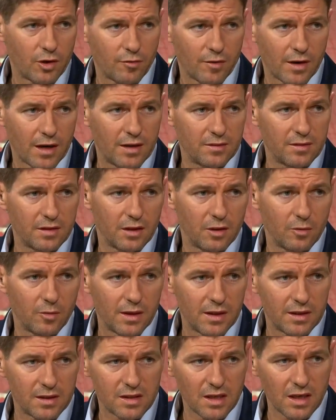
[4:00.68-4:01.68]
running around and they
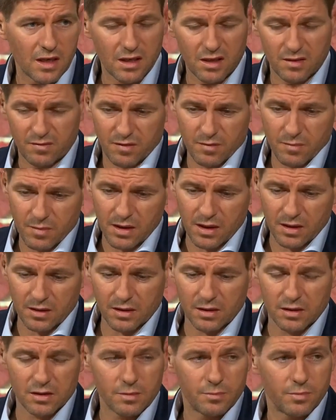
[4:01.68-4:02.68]
weren't tackling. For me, I
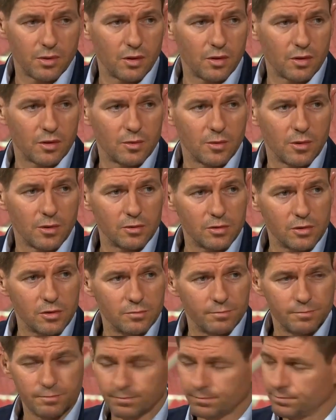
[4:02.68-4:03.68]
think it's a poor call. Yeah, I
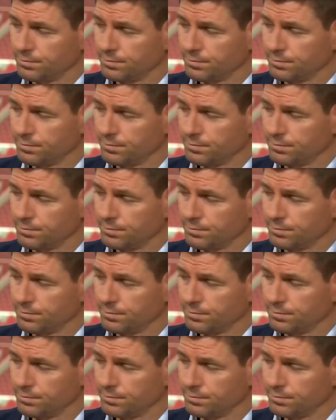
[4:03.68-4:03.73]
watched